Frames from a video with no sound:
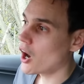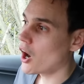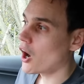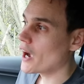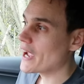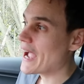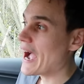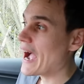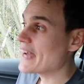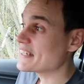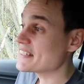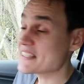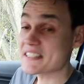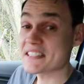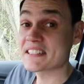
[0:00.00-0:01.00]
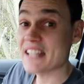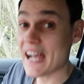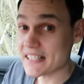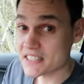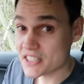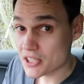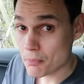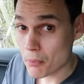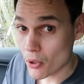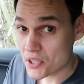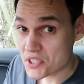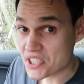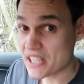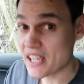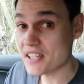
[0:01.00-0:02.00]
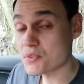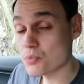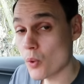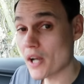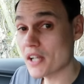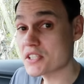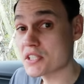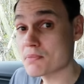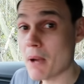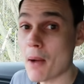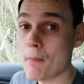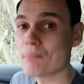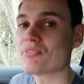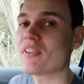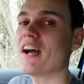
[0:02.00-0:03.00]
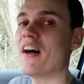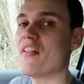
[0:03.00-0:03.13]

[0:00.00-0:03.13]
I added his dad to the policy as well as his mum,